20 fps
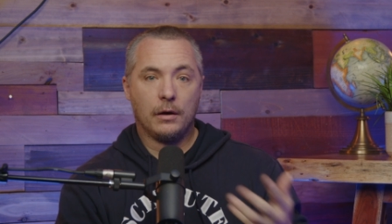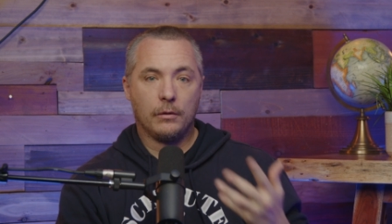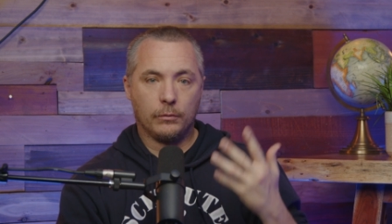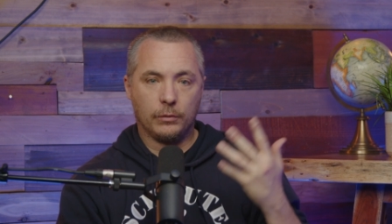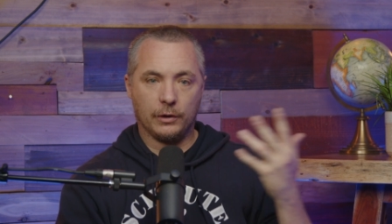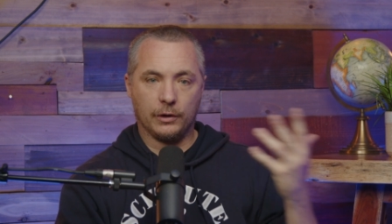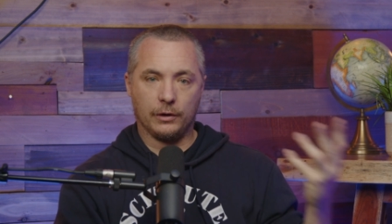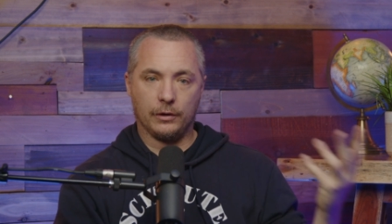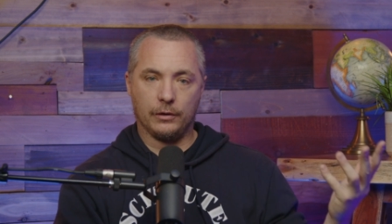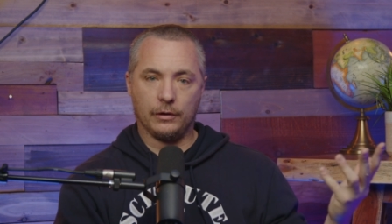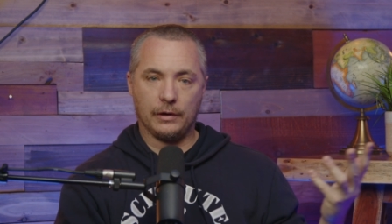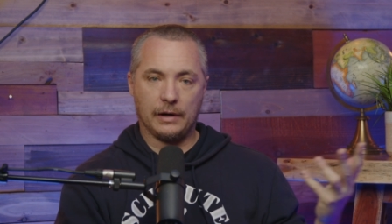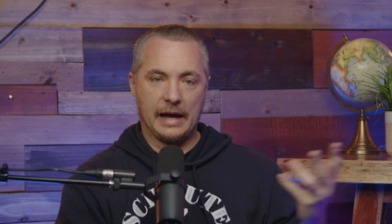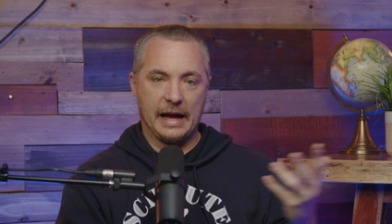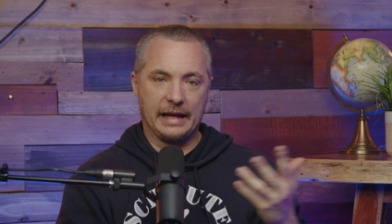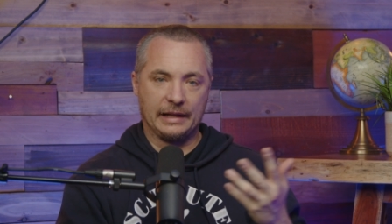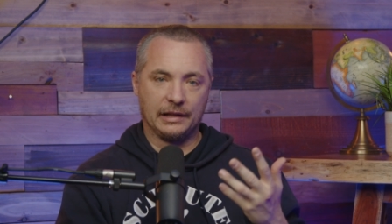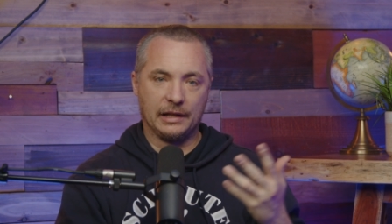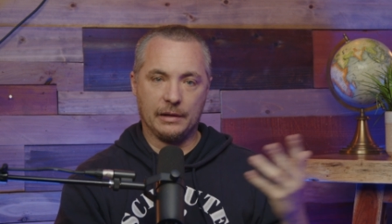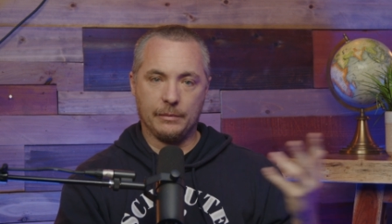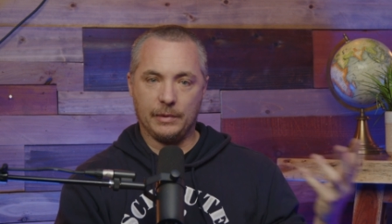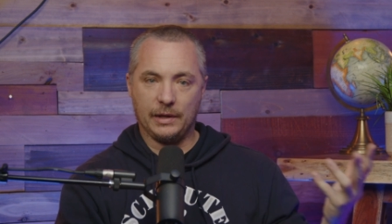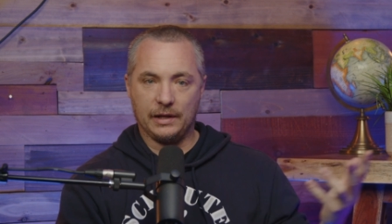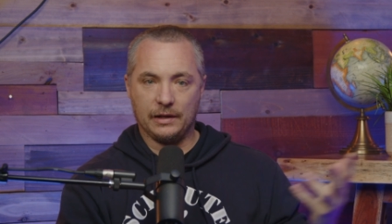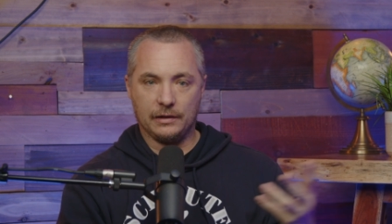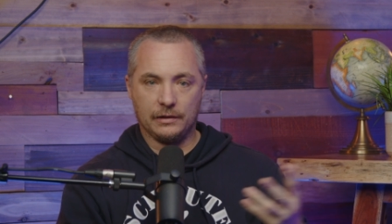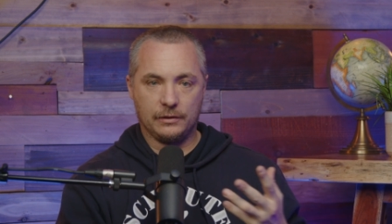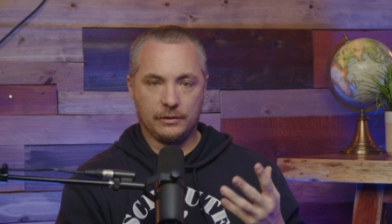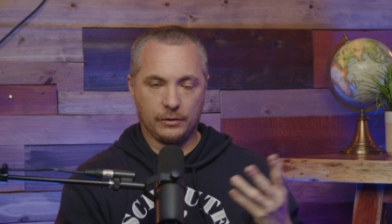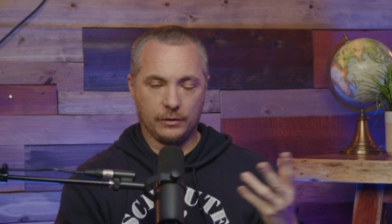we're
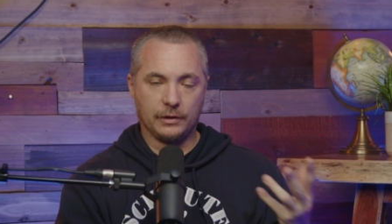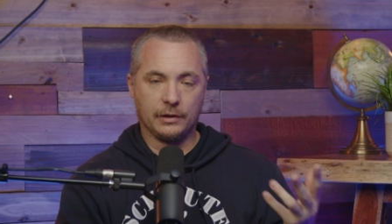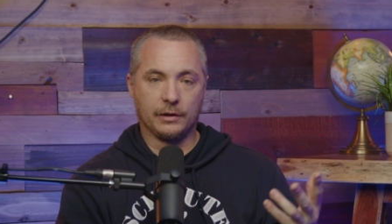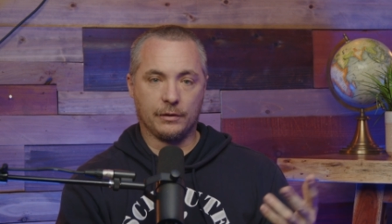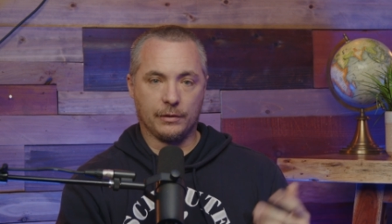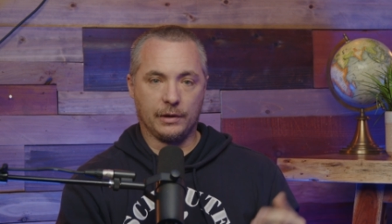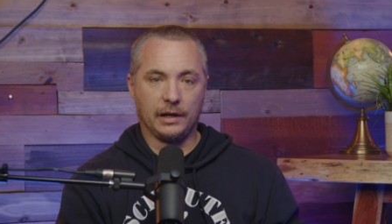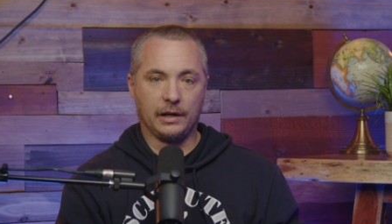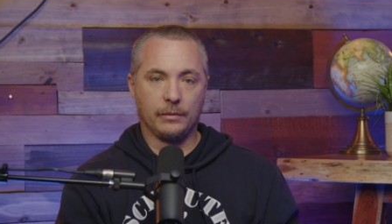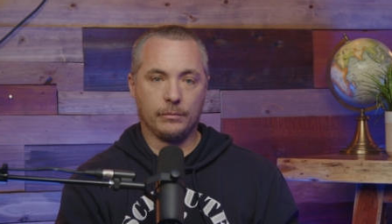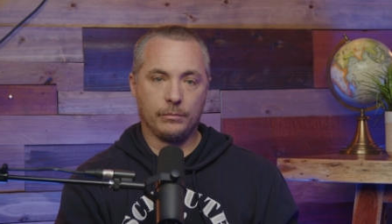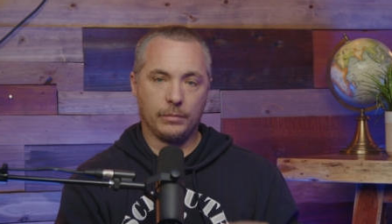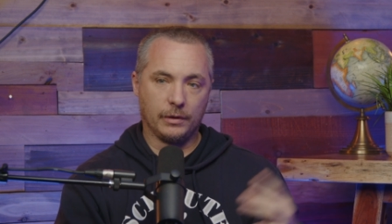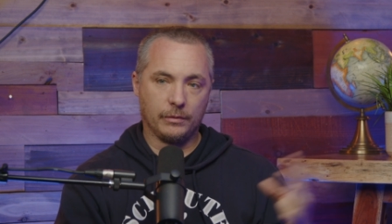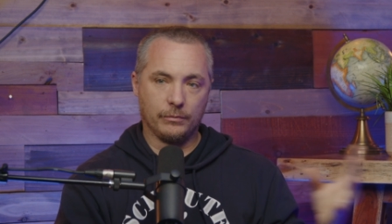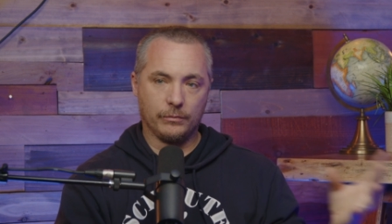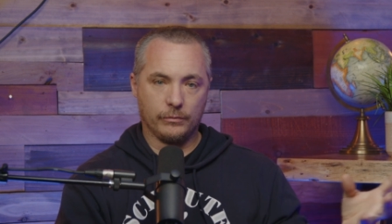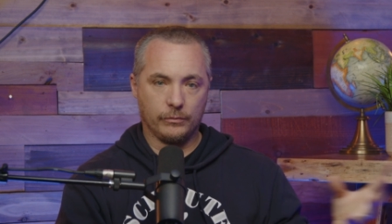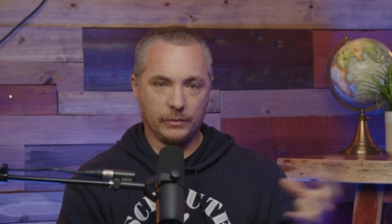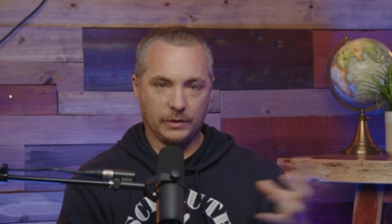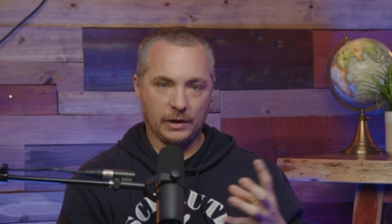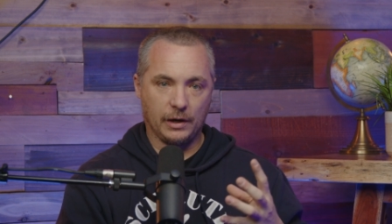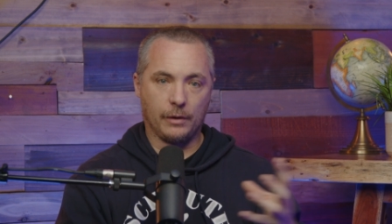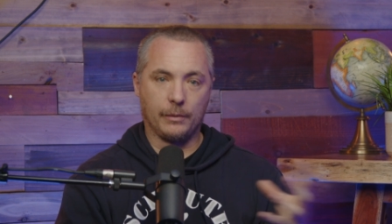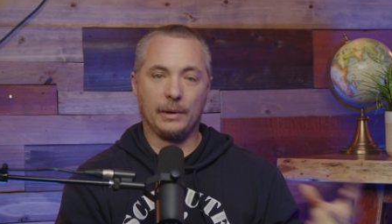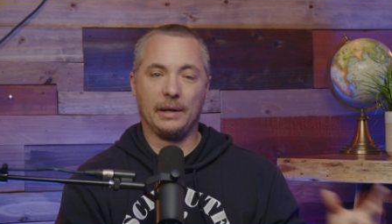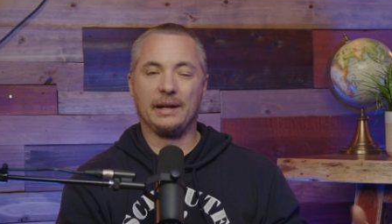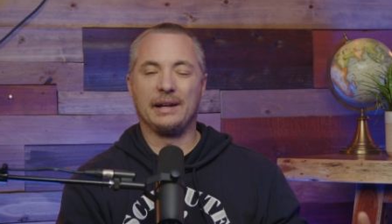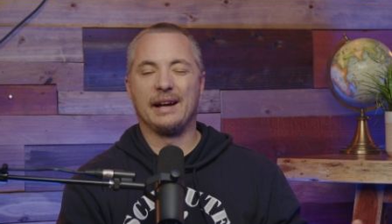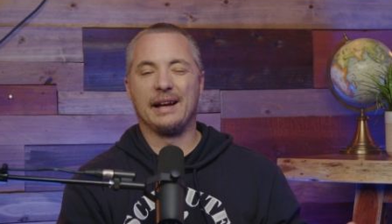ad-libbing to a degree, but we
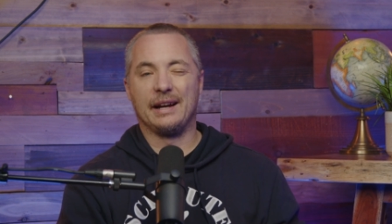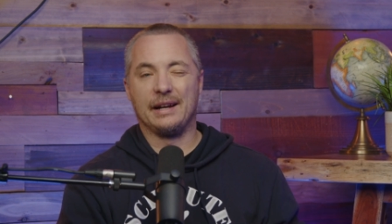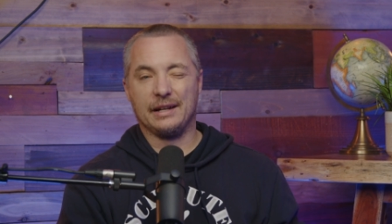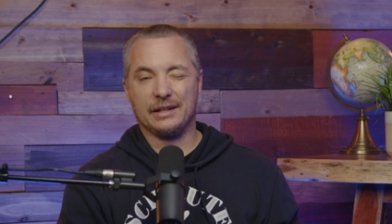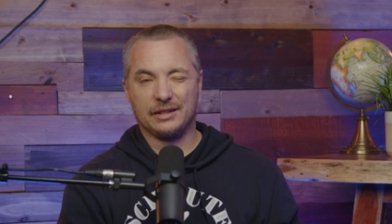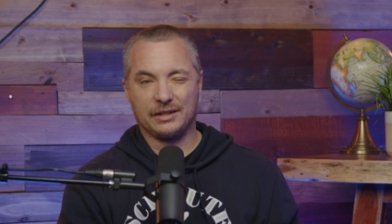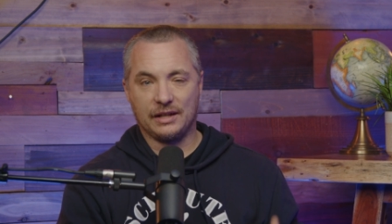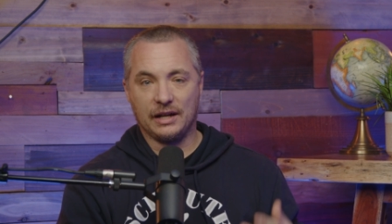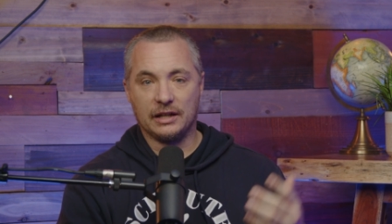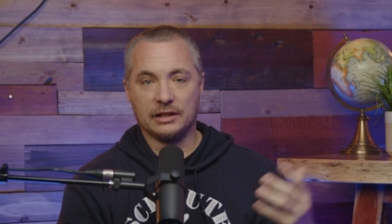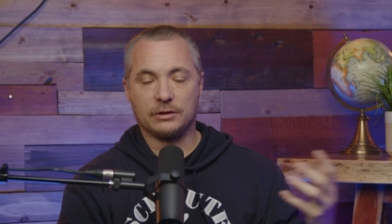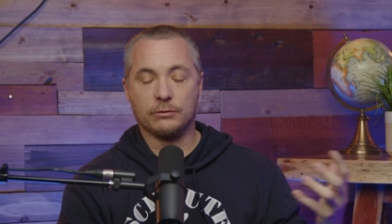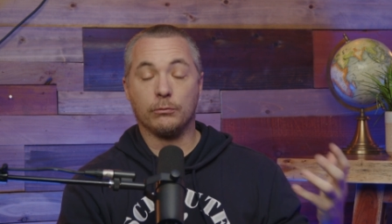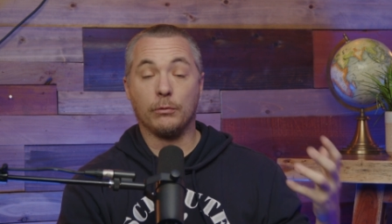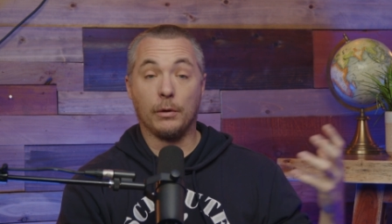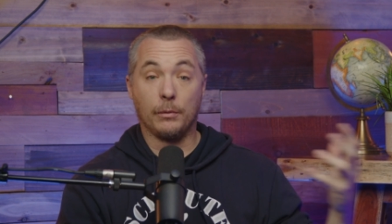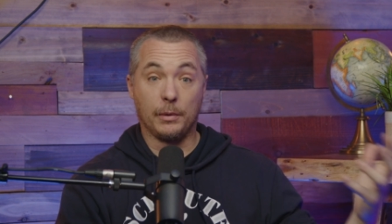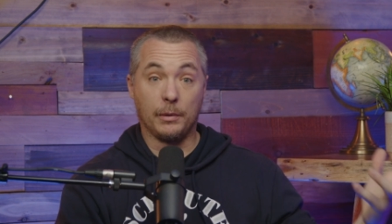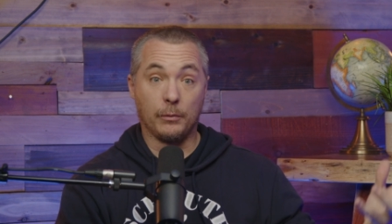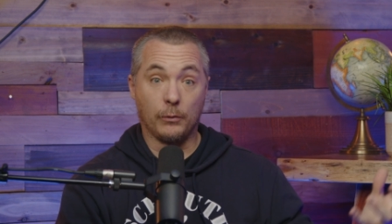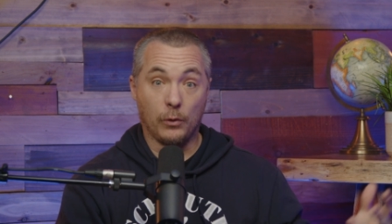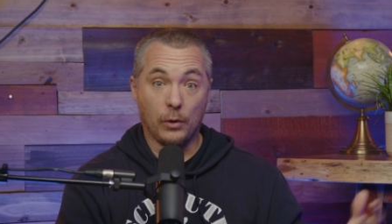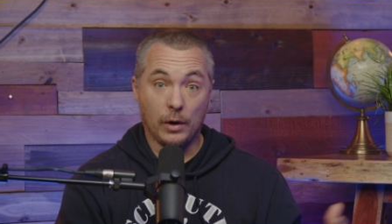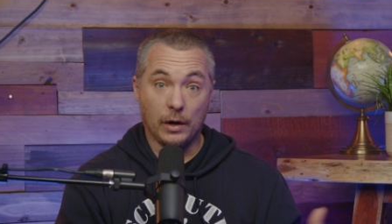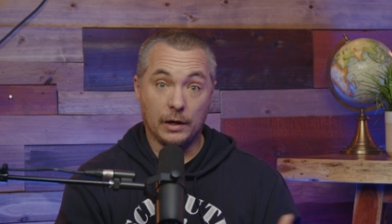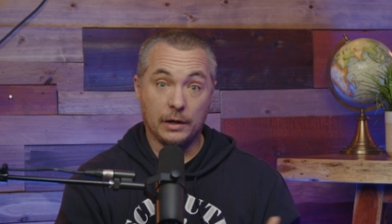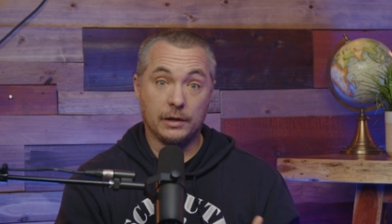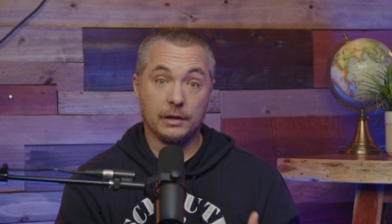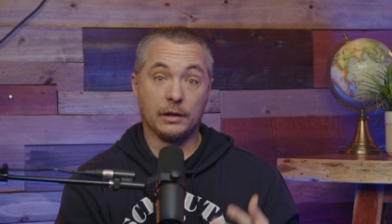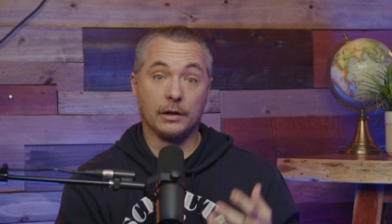already kind of discussed what we
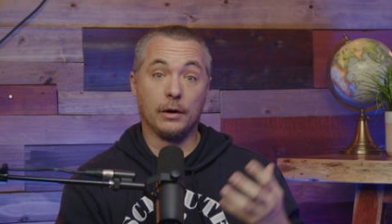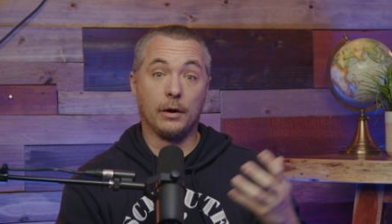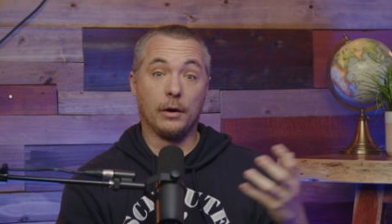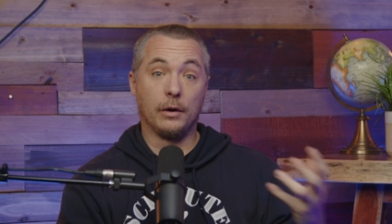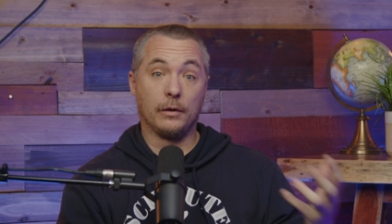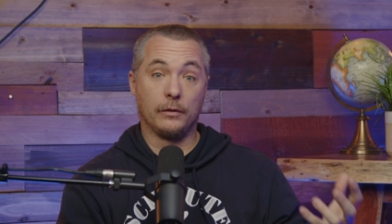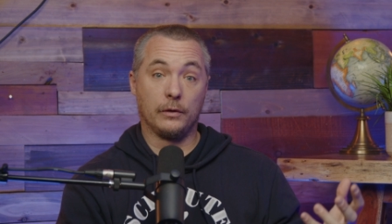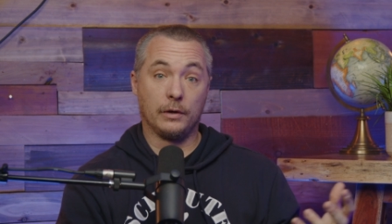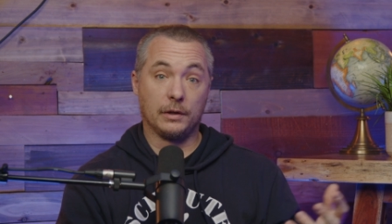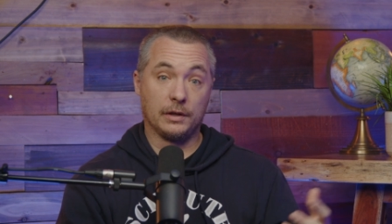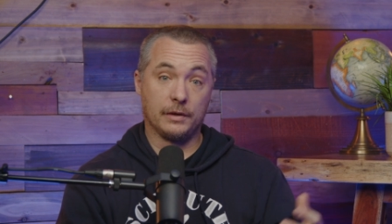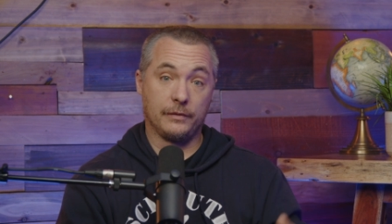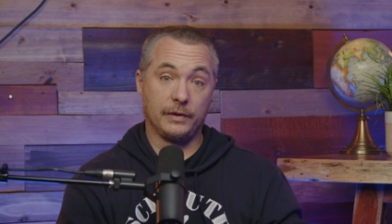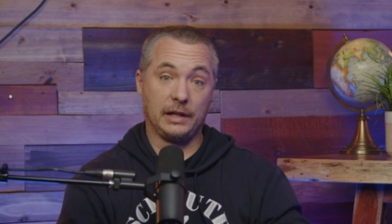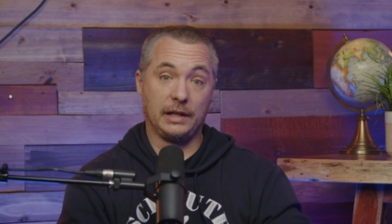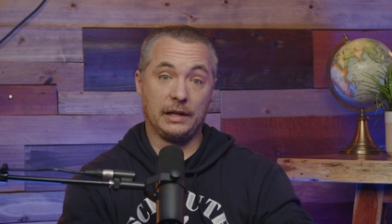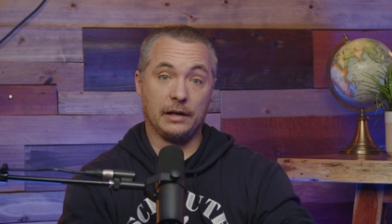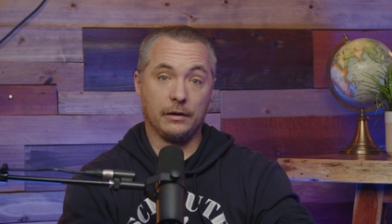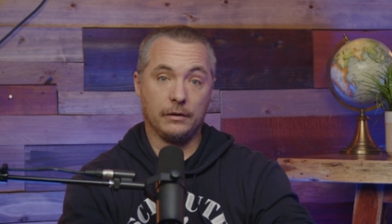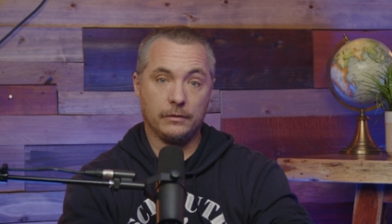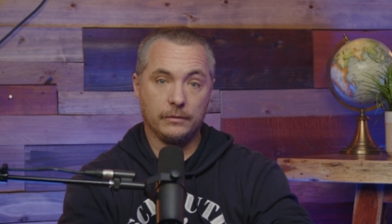wanted to go over in the video.